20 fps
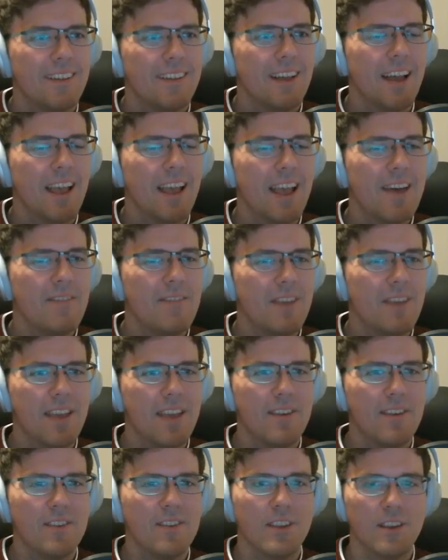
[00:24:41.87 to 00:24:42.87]
I have
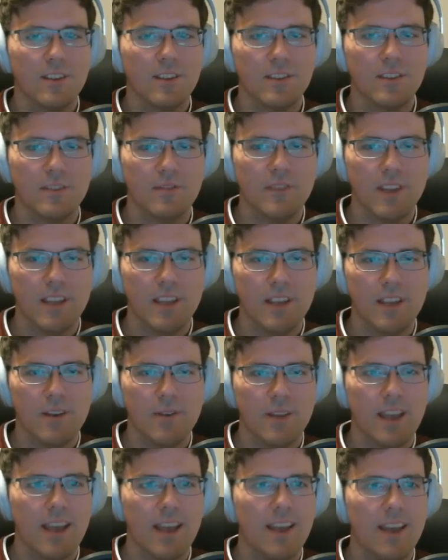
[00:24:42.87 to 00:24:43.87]
a skeleton video,
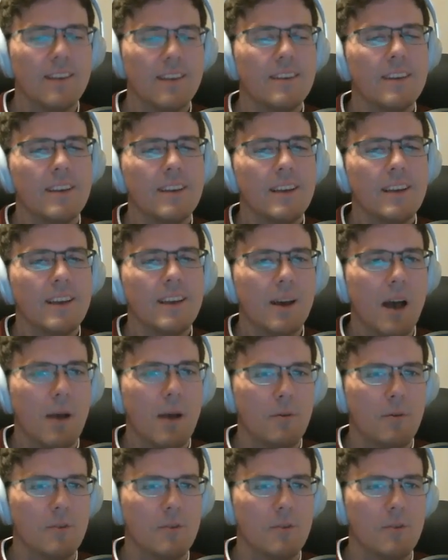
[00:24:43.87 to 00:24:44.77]
yeah. I was